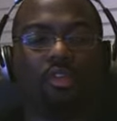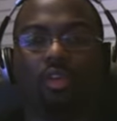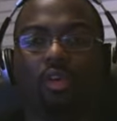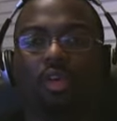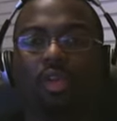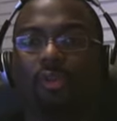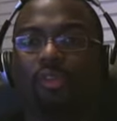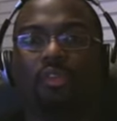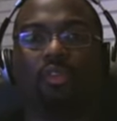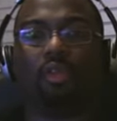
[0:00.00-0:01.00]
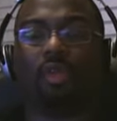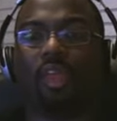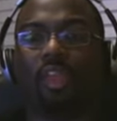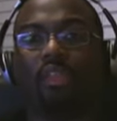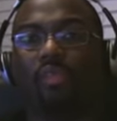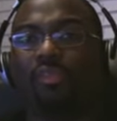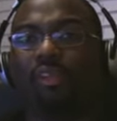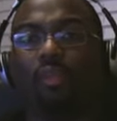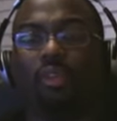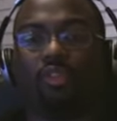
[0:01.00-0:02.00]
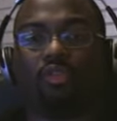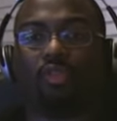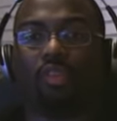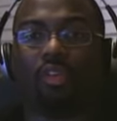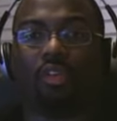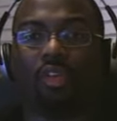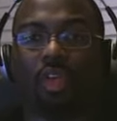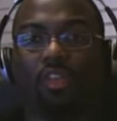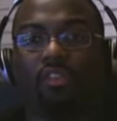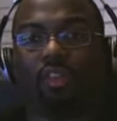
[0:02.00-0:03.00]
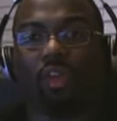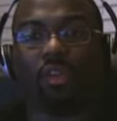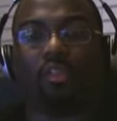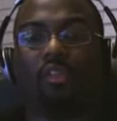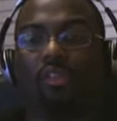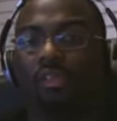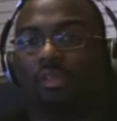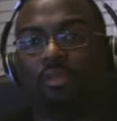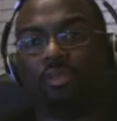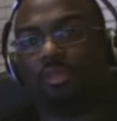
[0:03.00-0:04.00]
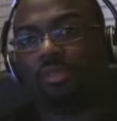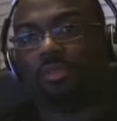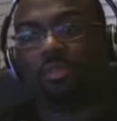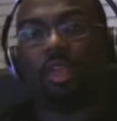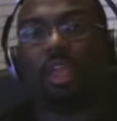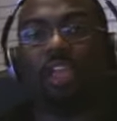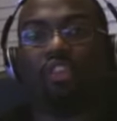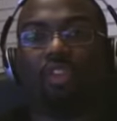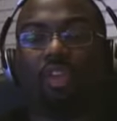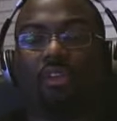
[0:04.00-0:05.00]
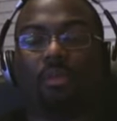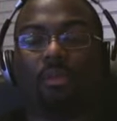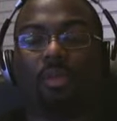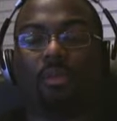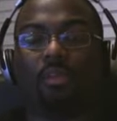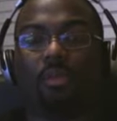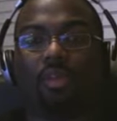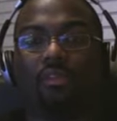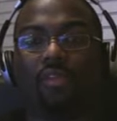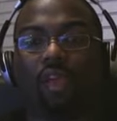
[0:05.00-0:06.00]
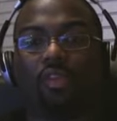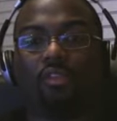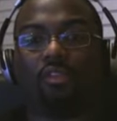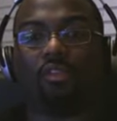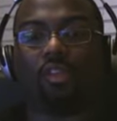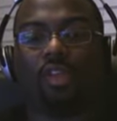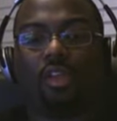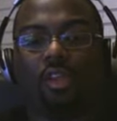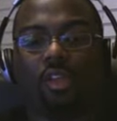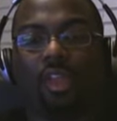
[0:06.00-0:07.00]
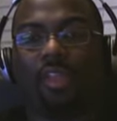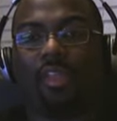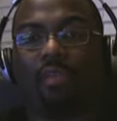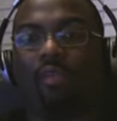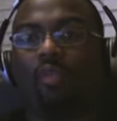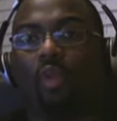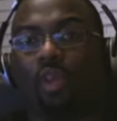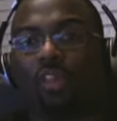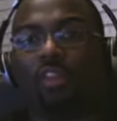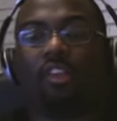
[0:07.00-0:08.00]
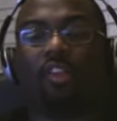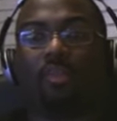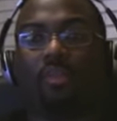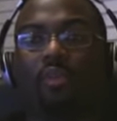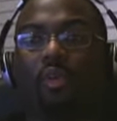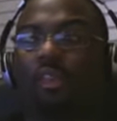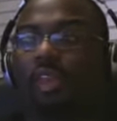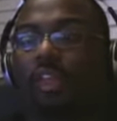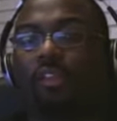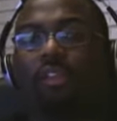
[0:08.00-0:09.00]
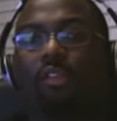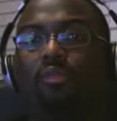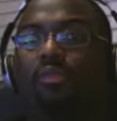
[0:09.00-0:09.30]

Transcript: You know, he had a 3-fight winning streak against other aging MMA fighters, and then was 1-6 before that.